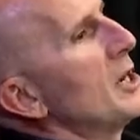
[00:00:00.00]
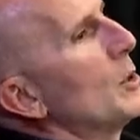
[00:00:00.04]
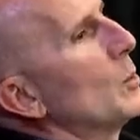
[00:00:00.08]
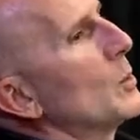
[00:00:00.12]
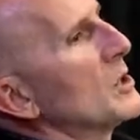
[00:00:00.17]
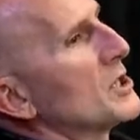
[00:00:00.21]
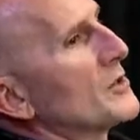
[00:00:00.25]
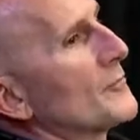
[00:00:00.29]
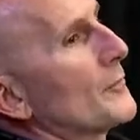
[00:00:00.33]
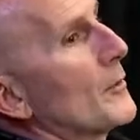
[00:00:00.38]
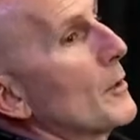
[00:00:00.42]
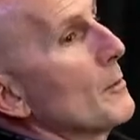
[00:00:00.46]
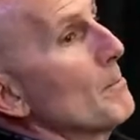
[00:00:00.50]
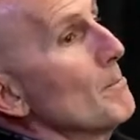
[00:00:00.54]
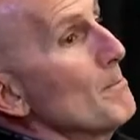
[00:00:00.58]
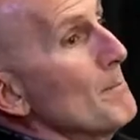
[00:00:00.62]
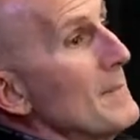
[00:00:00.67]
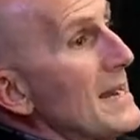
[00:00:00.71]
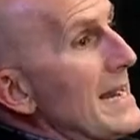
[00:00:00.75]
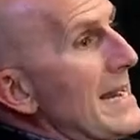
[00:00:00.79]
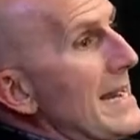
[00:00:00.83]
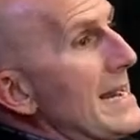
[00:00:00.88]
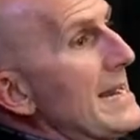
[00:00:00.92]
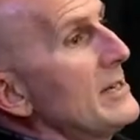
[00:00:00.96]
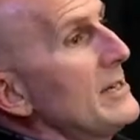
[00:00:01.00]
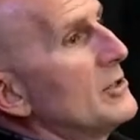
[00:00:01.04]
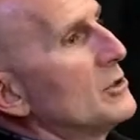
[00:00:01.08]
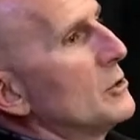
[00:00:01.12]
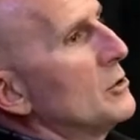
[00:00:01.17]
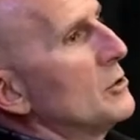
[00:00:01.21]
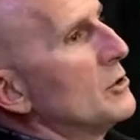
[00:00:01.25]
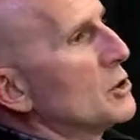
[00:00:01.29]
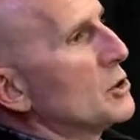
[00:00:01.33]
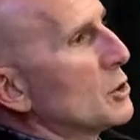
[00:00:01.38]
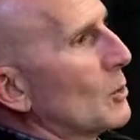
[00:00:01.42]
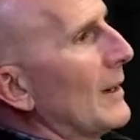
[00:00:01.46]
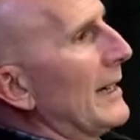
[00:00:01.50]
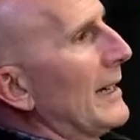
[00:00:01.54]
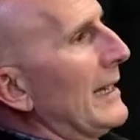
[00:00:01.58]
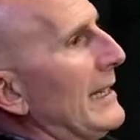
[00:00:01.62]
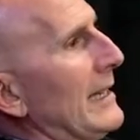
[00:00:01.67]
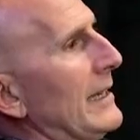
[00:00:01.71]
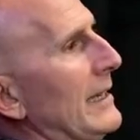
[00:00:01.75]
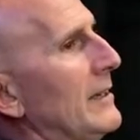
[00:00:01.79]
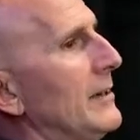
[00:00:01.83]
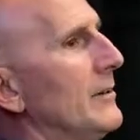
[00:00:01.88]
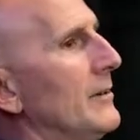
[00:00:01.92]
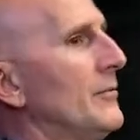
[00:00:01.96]
for me to
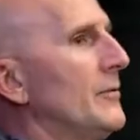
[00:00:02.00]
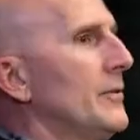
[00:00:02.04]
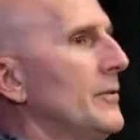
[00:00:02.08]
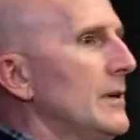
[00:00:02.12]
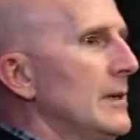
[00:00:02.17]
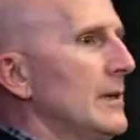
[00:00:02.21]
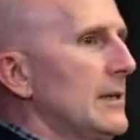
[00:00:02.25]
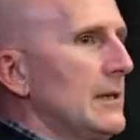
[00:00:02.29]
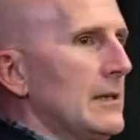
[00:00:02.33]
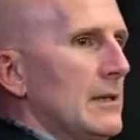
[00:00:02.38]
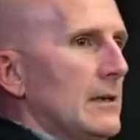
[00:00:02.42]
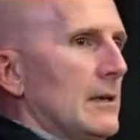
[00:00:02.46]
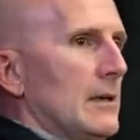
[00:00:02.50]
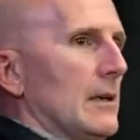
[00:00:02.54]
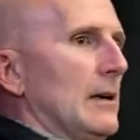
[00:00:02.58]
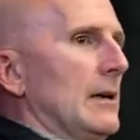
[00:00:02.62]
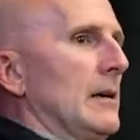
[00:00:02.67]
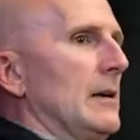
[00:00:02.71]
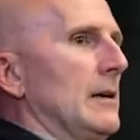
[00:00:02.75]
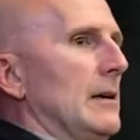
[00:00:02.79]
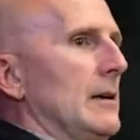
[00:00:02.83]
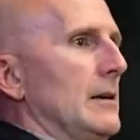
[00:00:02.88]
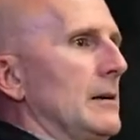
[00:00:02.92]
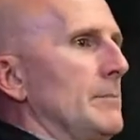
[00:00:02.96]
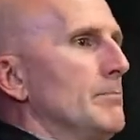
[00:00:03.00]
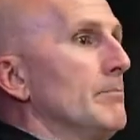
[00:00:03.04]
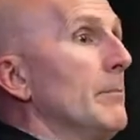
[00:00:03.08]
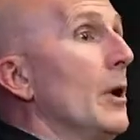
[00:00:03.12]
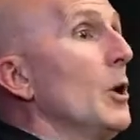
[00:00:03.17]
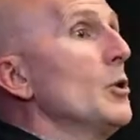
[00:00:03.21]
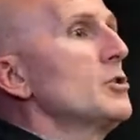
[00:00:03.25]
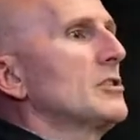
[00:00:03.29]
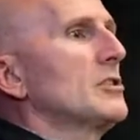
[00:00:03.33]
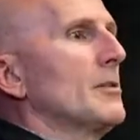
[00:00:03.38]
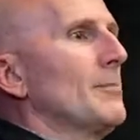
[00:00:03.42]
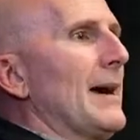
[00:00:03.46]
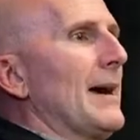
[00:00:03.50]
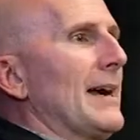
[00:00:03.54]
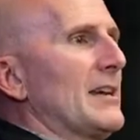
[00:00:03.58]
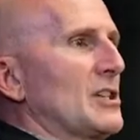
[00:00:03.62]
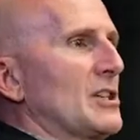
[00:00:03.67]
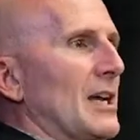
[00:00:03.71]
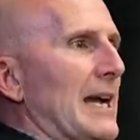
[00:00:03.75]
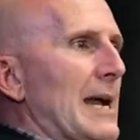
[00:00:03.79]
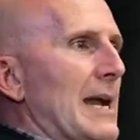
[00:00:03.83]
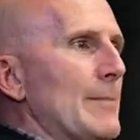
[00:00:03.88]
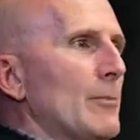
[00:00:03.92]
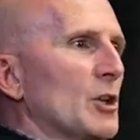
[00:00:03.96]
drive uh, most of my
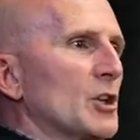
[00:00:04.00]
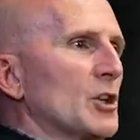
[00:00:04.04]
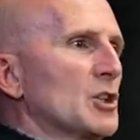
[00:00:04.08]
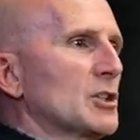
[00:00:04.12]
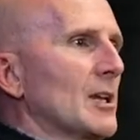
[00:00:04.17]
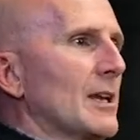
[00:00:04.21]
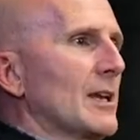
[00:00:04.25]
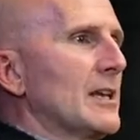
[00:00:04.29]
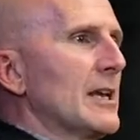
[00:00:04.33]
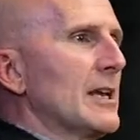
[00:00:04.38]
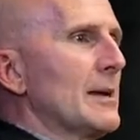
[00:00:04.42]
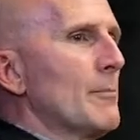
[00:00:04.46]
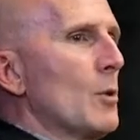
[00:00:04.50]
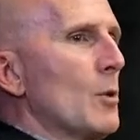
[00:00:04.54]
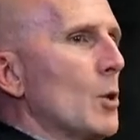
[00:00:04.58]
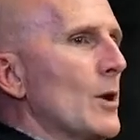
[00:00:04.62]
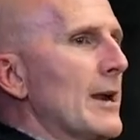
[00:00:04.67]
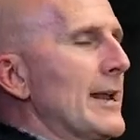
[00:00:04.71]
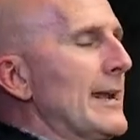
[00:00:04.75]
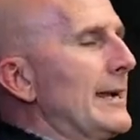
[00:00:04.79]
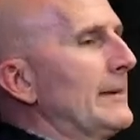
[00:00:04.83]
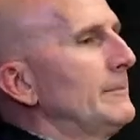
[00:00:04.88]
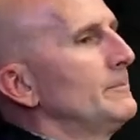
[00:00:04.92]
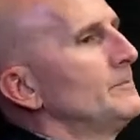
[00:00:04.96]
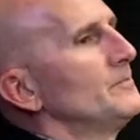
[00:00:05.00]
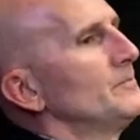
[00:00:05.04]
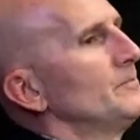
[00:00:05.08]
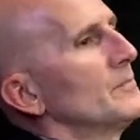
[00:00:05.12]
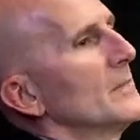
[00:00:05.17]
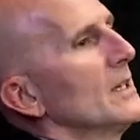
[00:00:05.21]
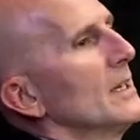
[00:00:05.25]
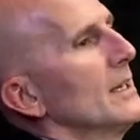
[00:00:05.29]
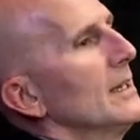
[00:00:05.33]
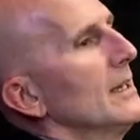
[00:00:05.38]
time on Sunday morning. Uh,